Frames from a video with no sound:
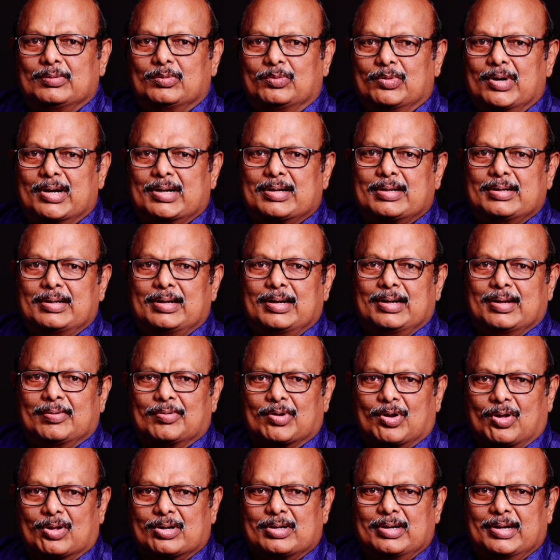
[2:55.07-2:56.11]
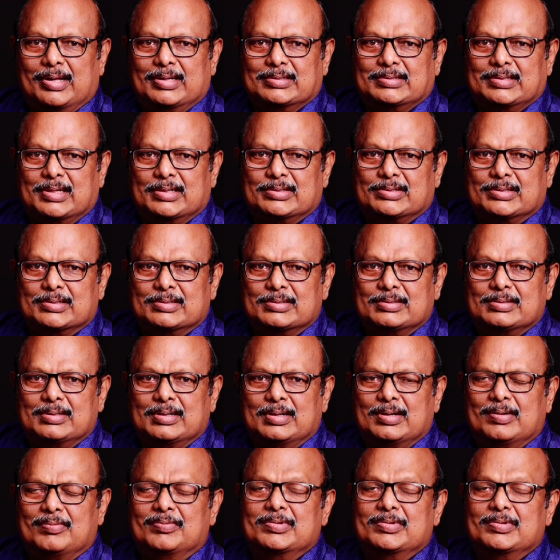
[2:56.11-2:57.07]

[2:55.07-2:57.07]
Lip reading: work in our organization